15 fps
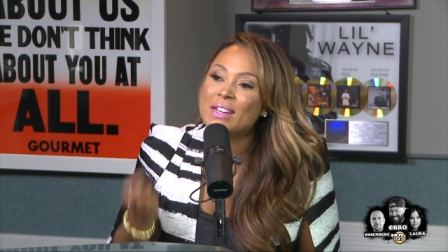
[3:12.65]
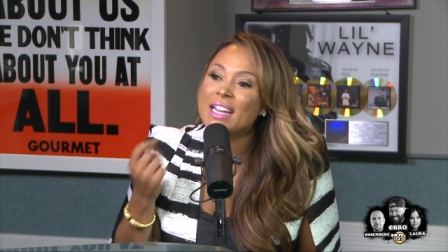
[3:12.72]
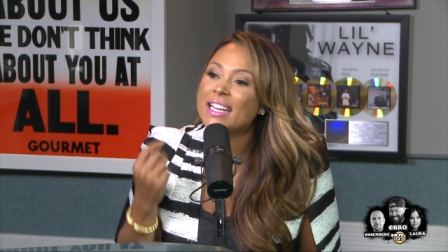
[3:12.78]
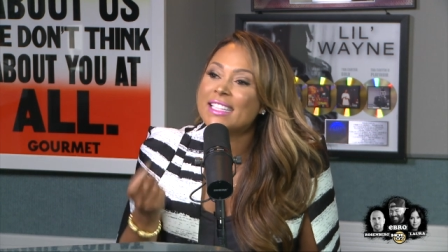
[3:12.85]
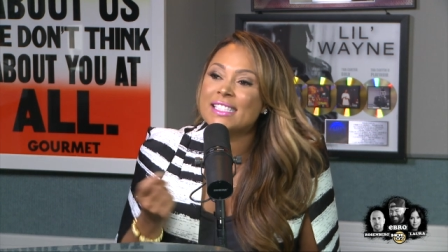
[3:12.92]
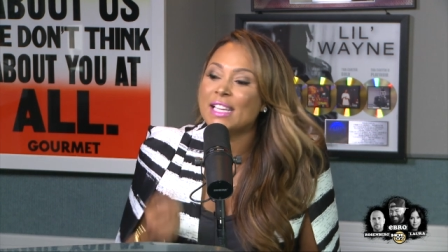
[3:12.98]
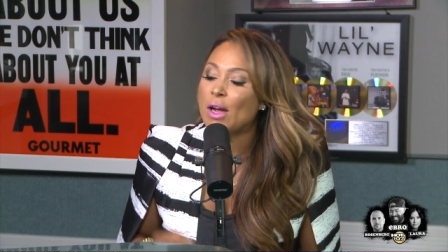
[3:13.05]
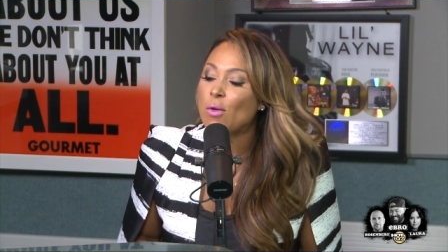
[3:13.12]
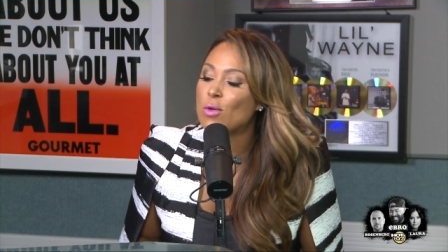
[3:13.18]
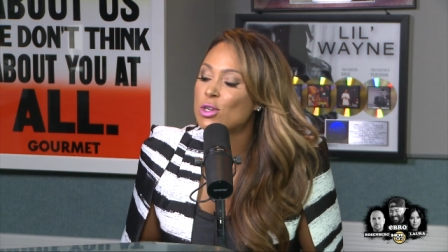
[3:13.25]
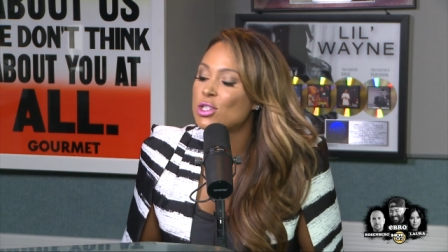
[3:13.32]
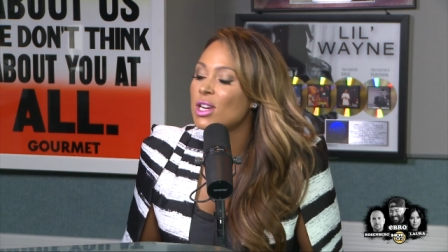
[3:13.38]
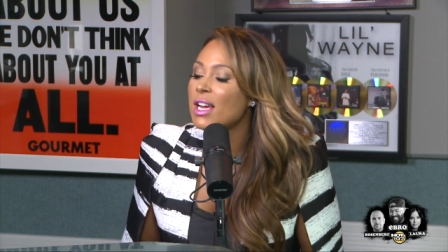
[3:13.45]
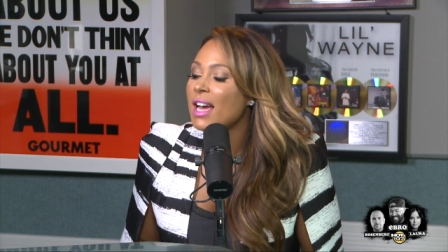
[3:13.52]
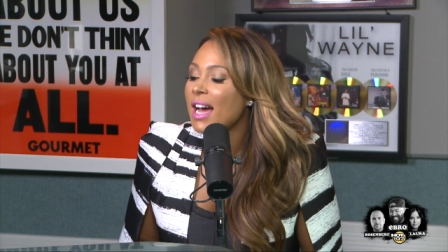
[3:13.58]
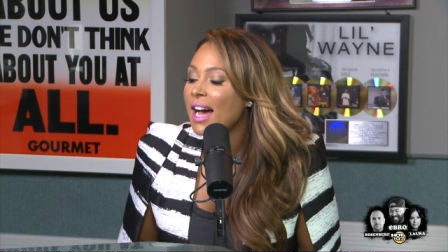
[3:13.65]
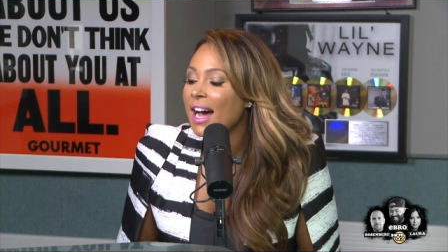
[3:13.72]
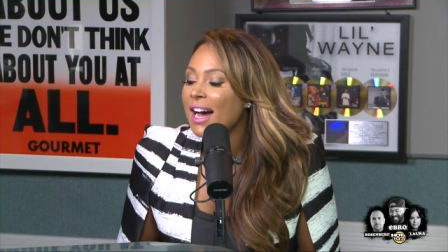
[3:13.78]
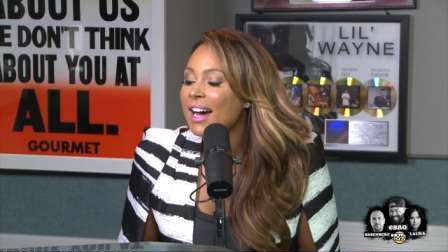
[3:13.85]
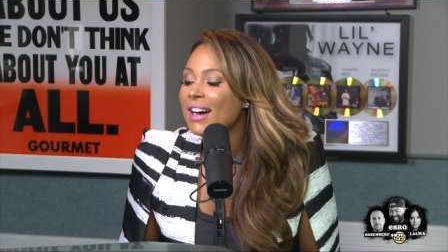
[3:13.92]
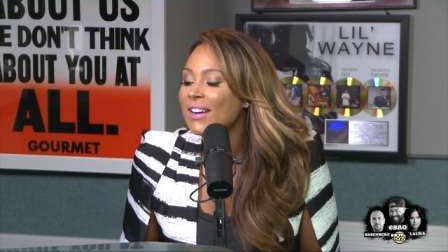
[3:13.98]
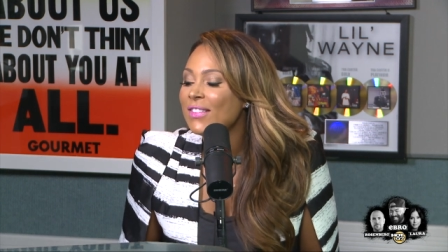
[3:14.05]
need a sandwich,
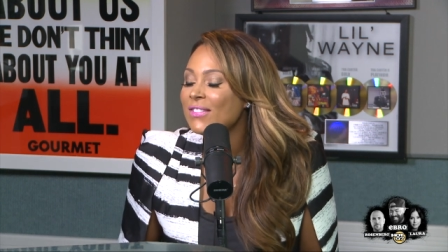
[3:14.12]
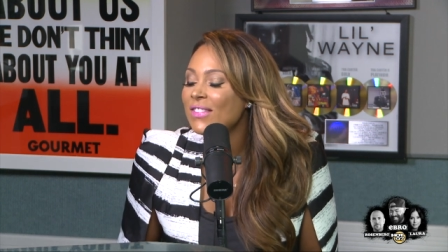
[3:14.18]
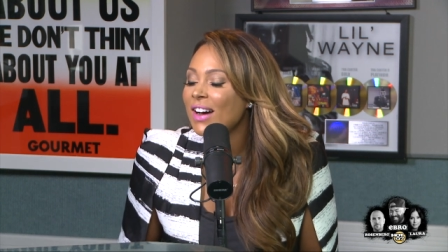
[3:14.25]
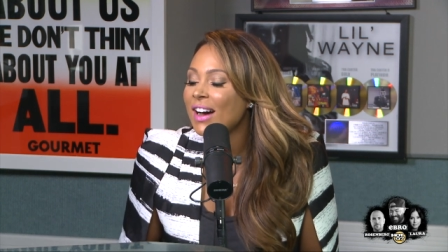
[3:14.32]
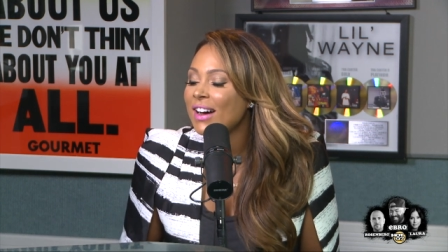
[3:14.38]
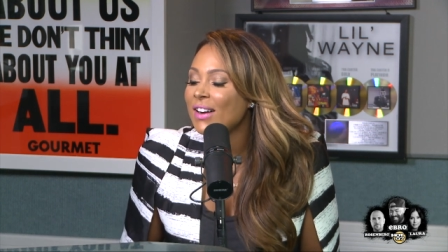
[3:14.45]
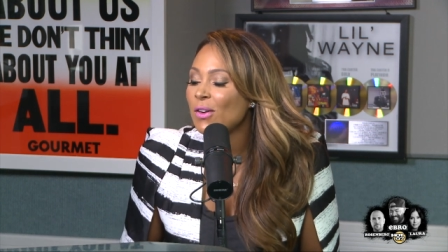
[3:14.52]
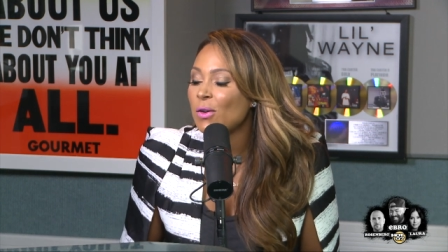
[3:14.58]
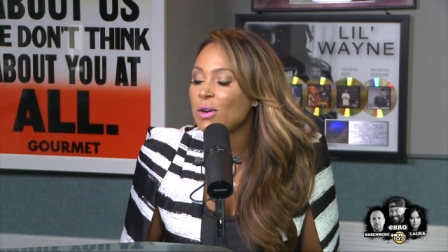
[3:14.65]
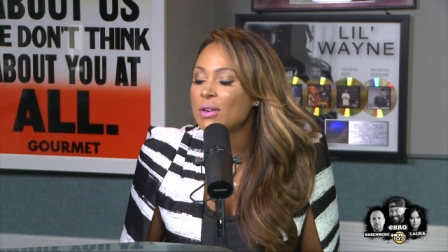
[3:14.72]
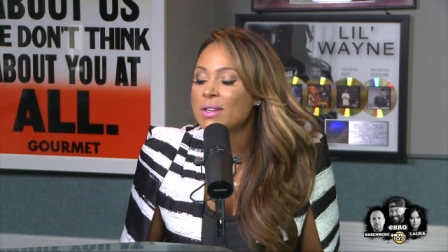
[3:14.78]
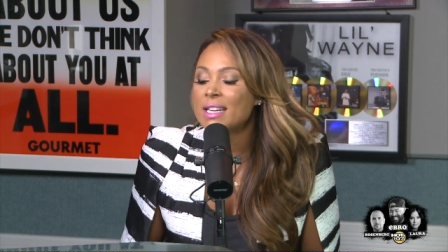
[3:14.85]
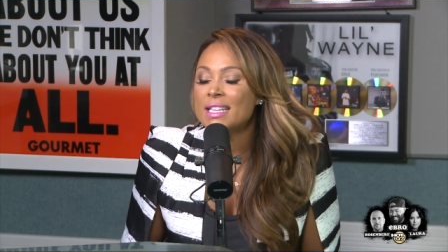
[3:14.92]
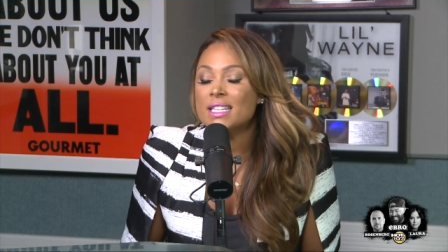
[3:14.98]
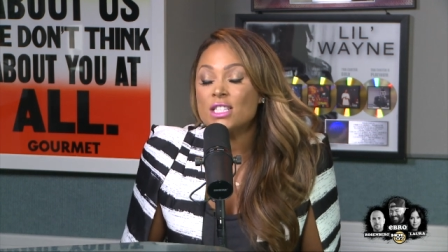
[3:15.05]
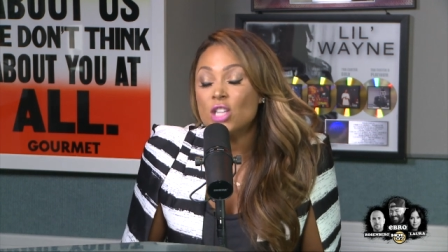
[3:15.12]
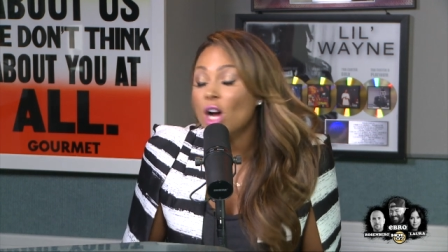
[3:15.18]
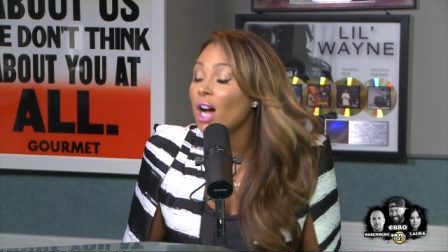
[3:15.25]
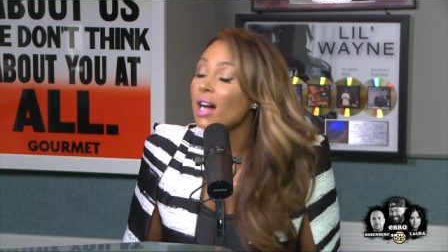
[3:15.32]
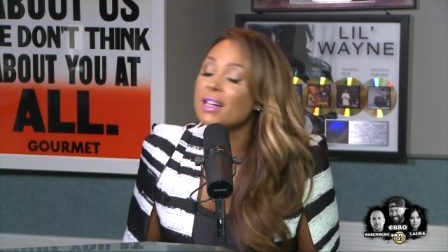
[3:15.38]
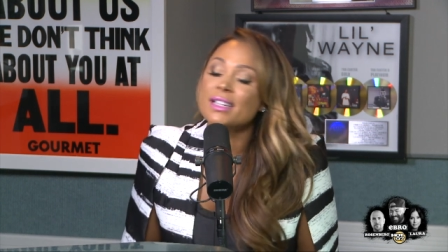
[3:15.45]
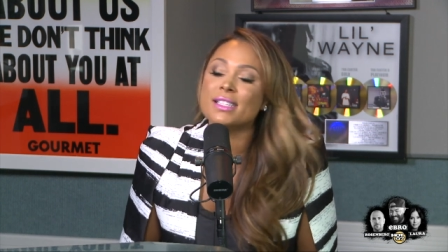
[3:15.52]
um, uh, or you need to
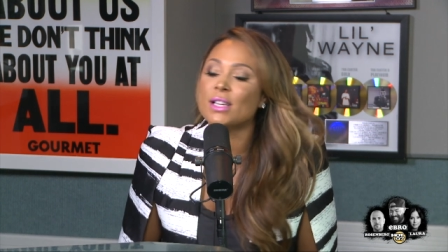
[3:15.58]
talk.